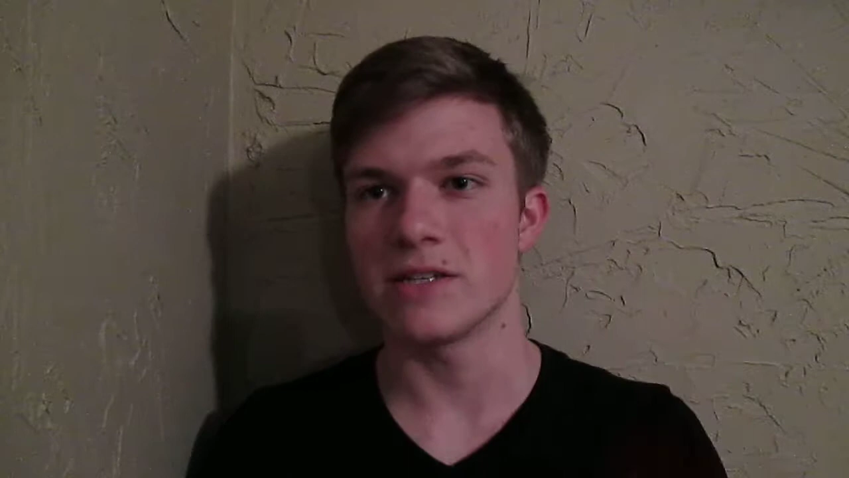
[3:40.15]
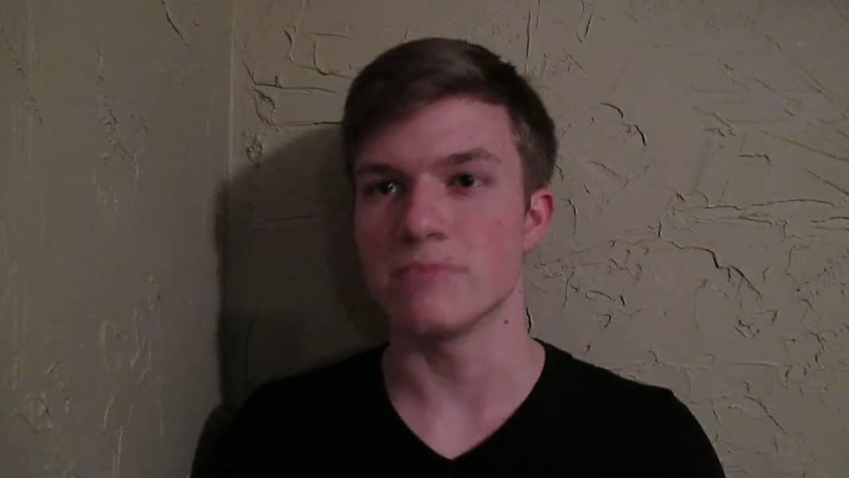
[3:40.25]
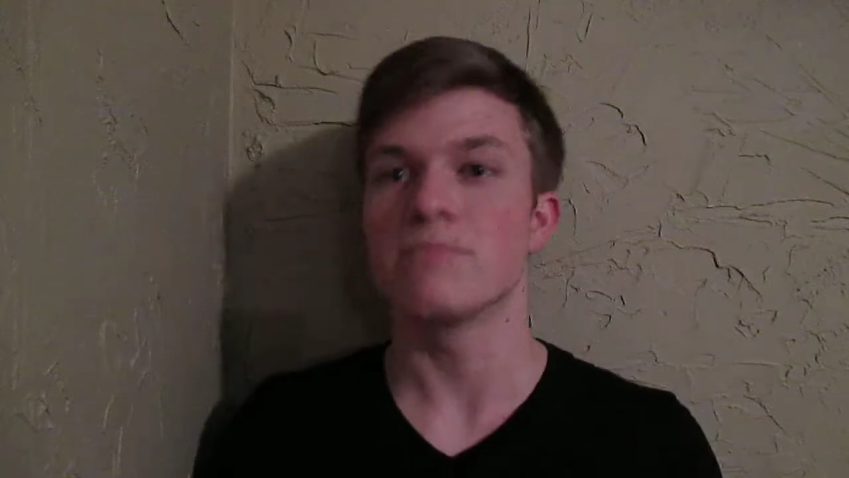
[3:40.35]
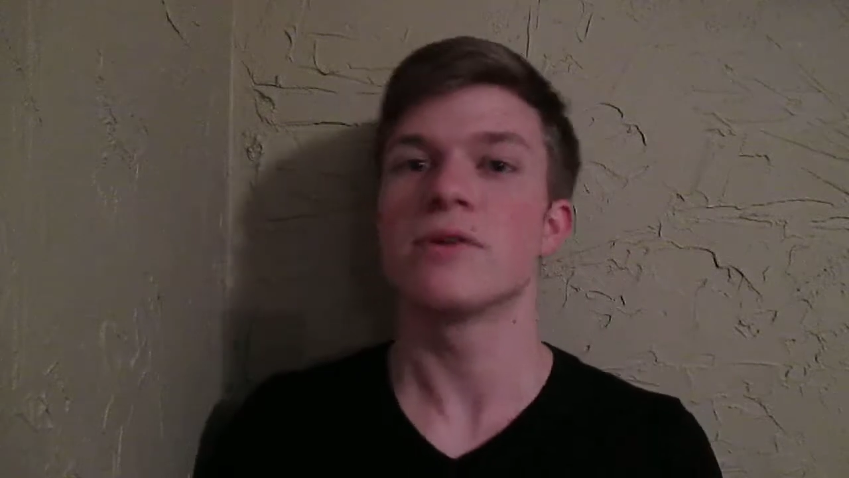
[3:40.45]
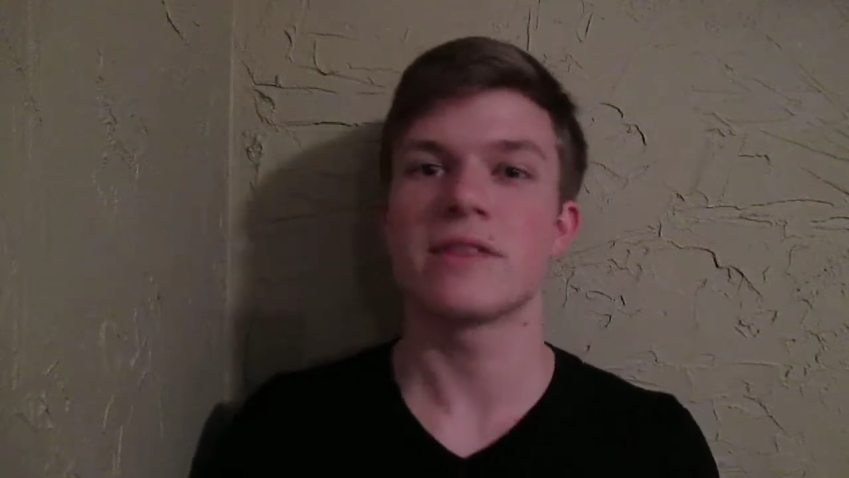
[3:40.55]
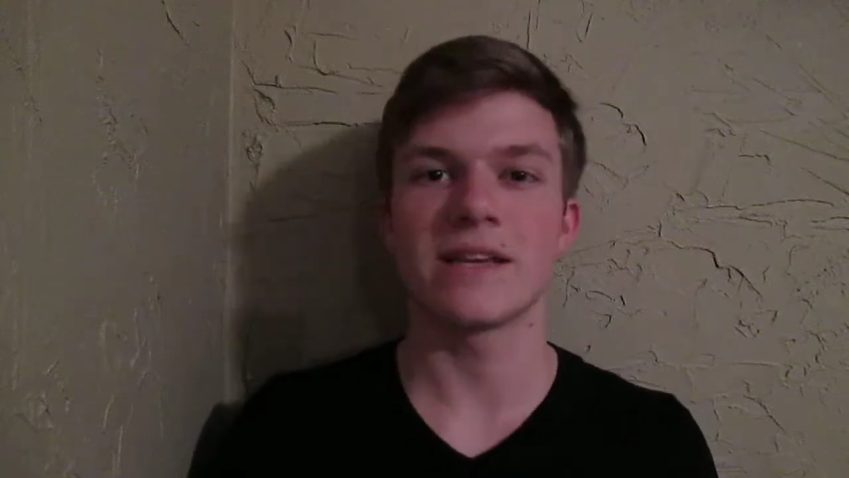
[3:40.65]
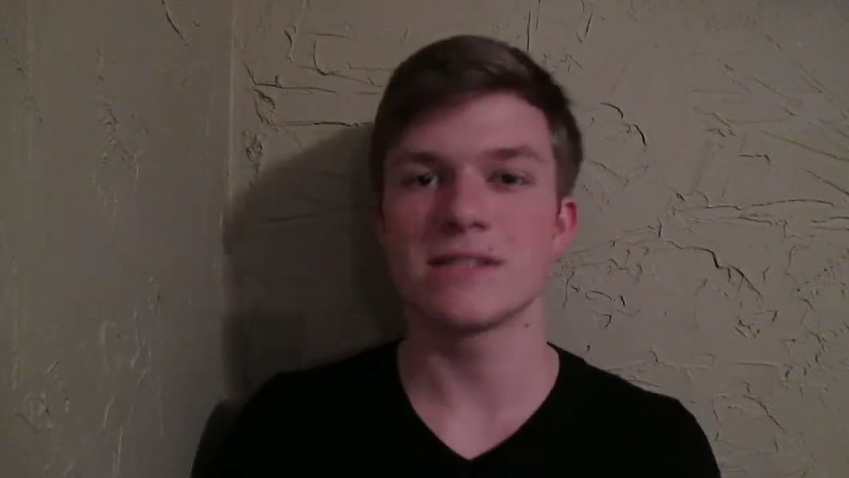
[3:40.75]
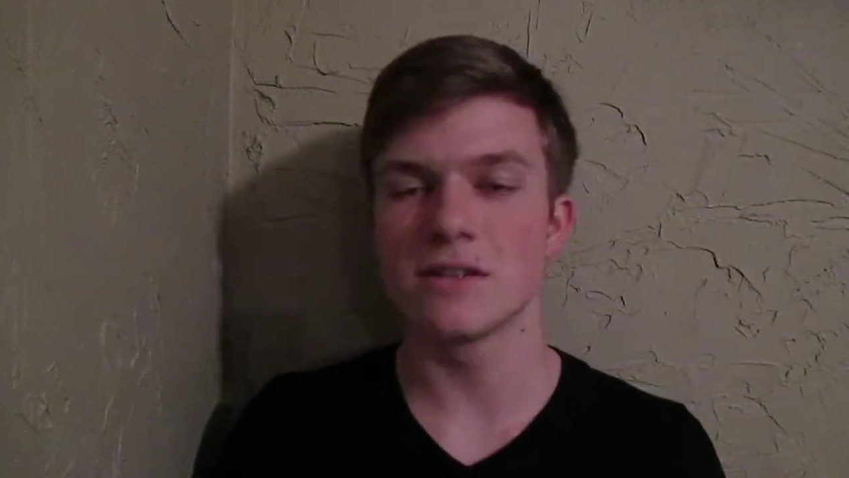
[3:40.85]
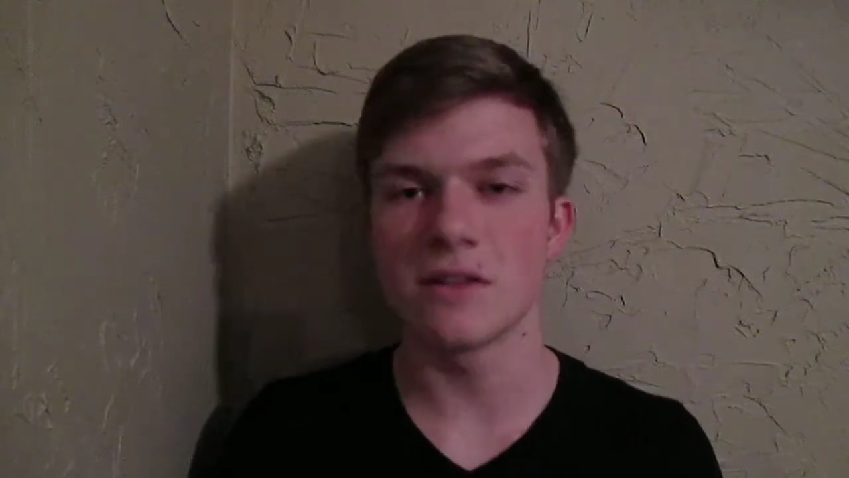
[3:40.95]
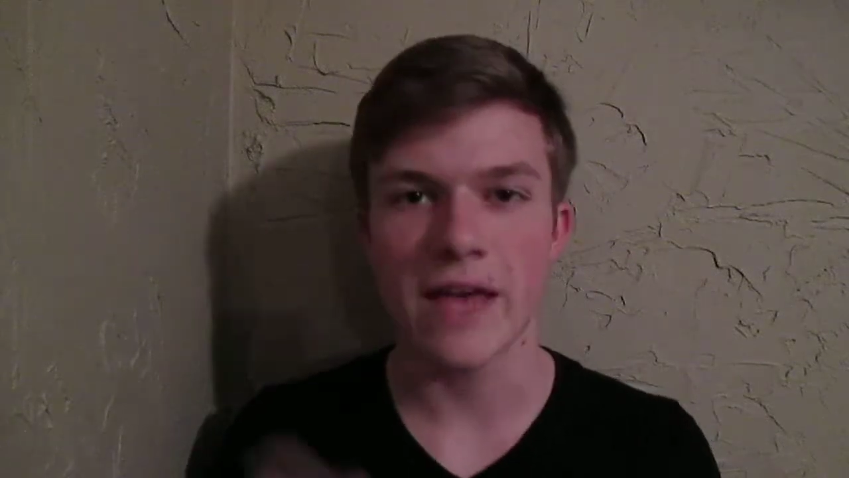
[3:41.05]
to put things
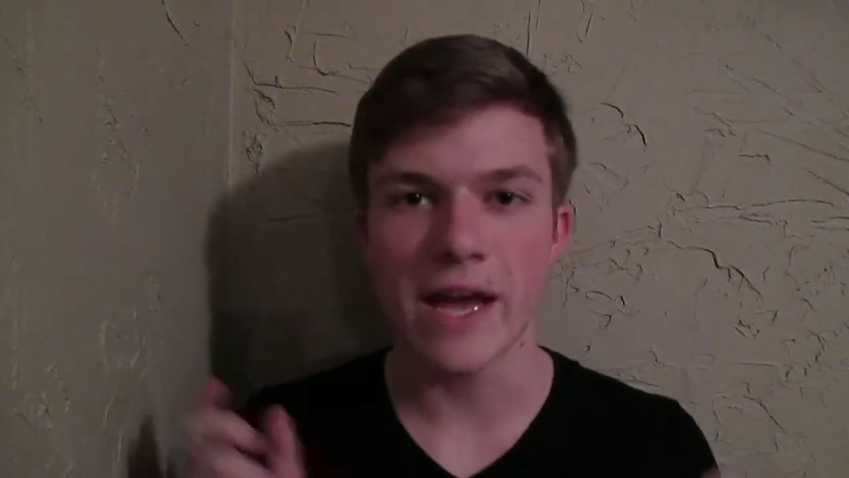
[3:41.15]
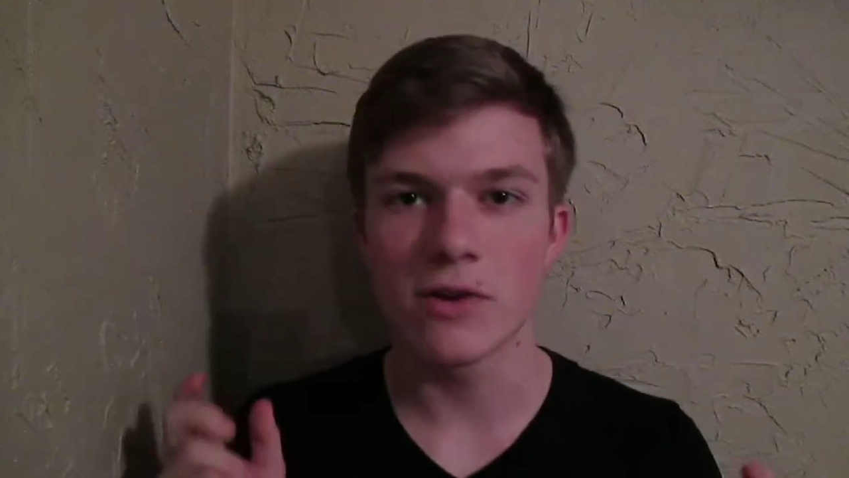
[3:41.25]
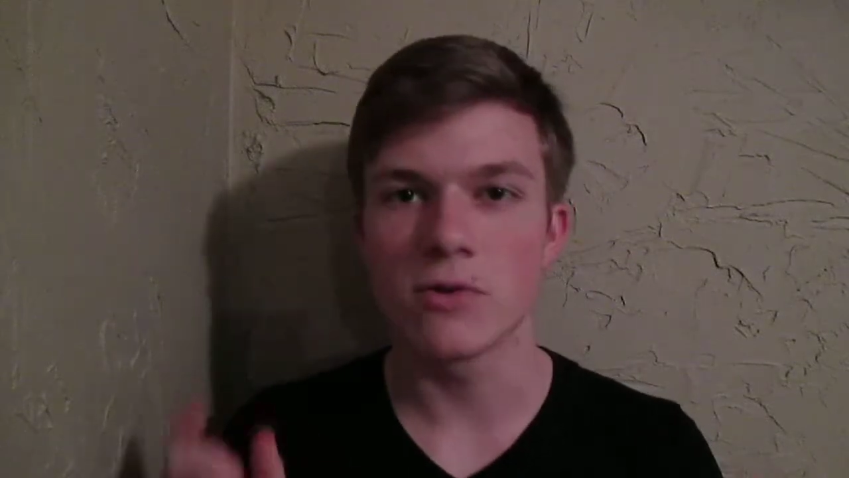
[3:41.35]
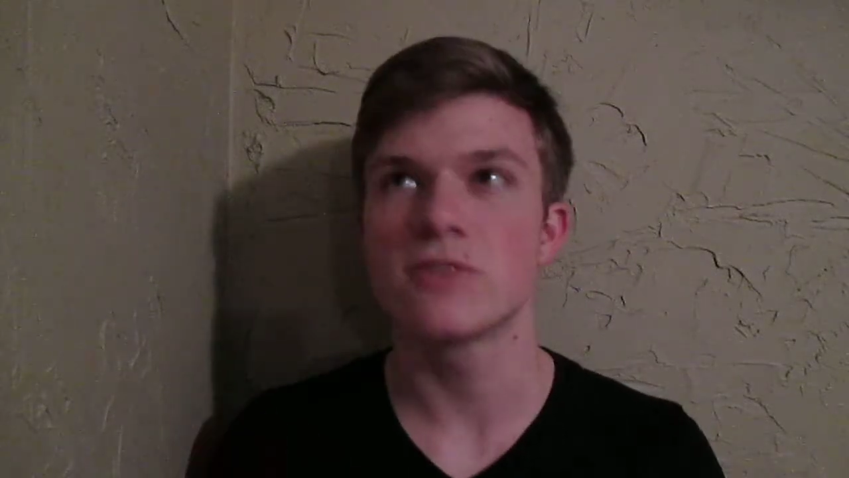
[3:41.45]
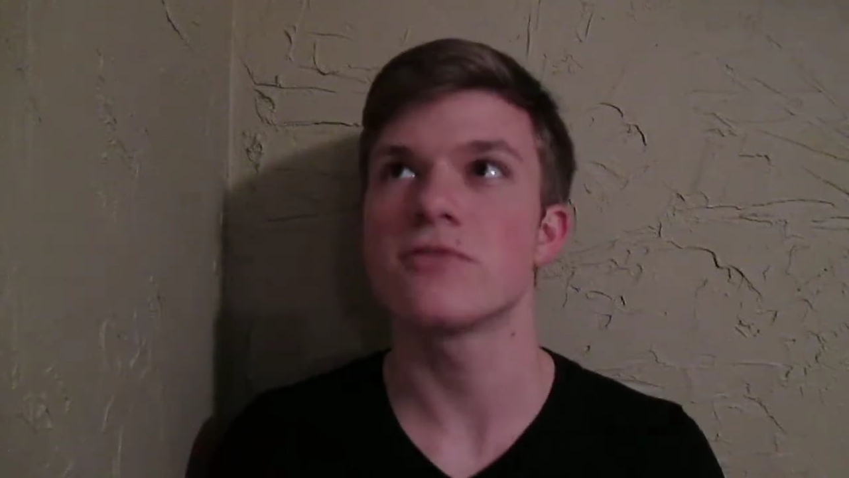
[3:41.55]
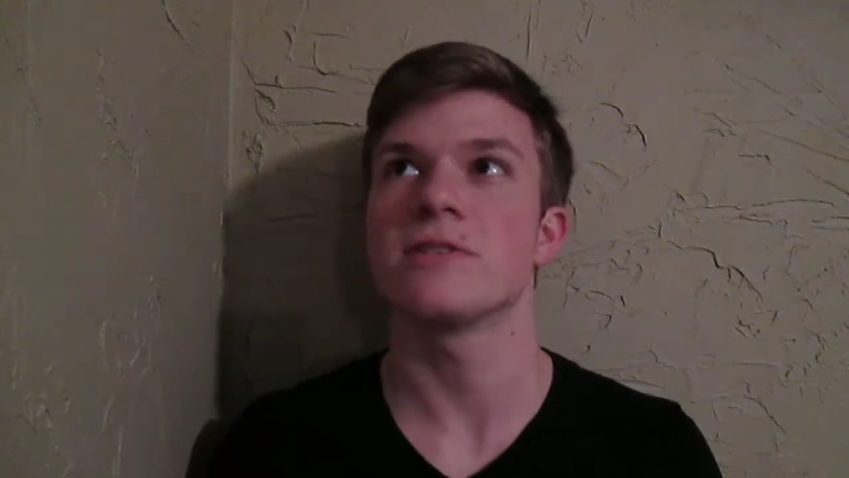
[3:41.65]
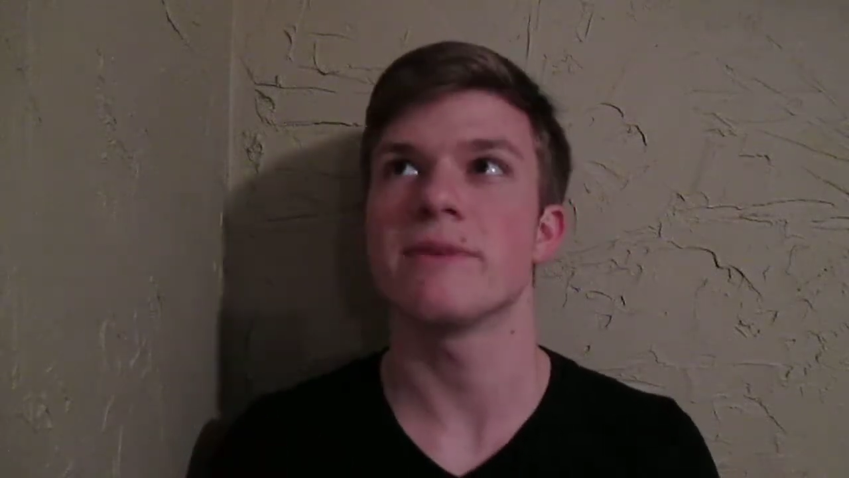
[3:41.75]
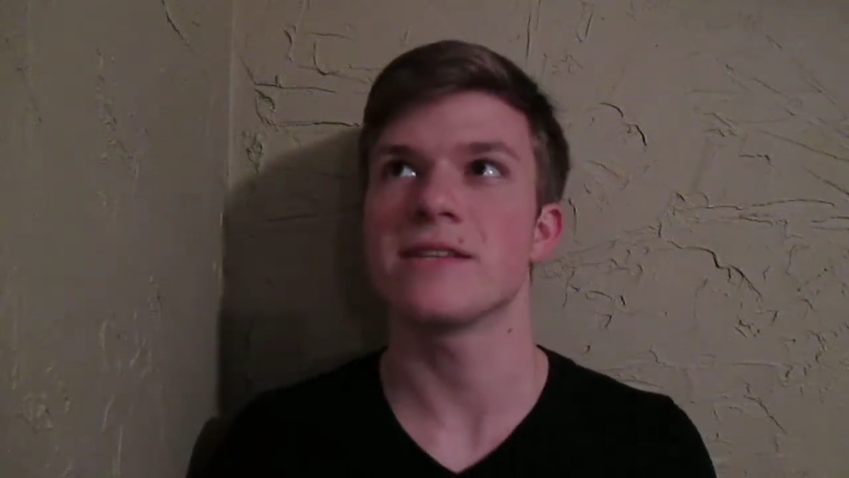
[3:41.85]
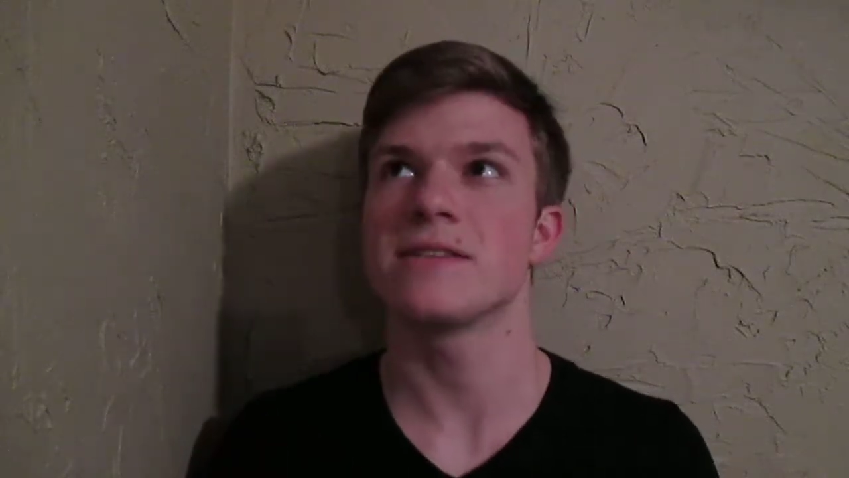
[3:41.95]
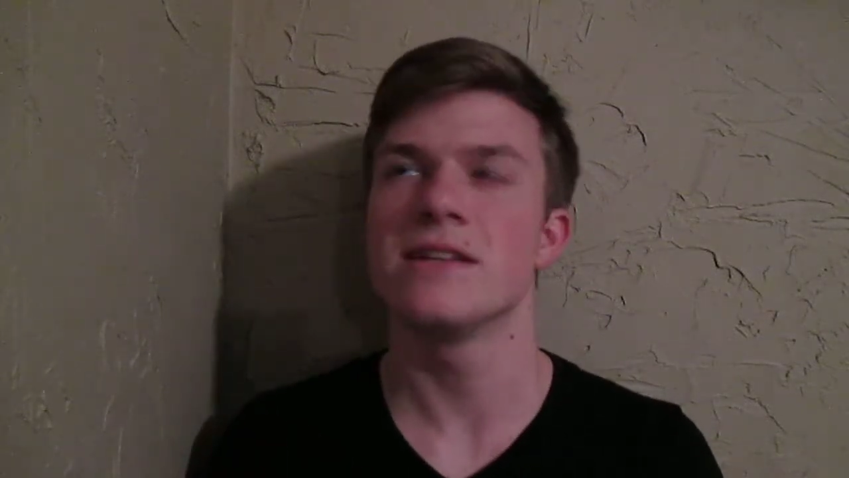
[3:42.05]
into little categories for it to
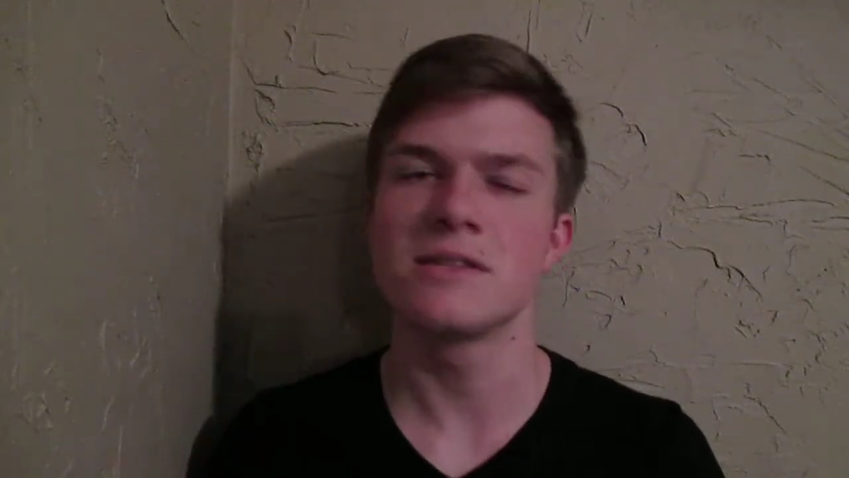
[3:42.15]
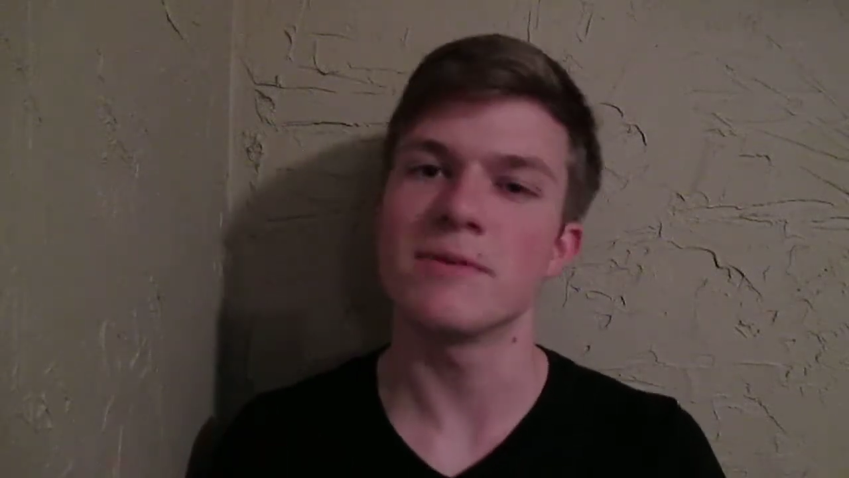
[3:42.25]
make sense,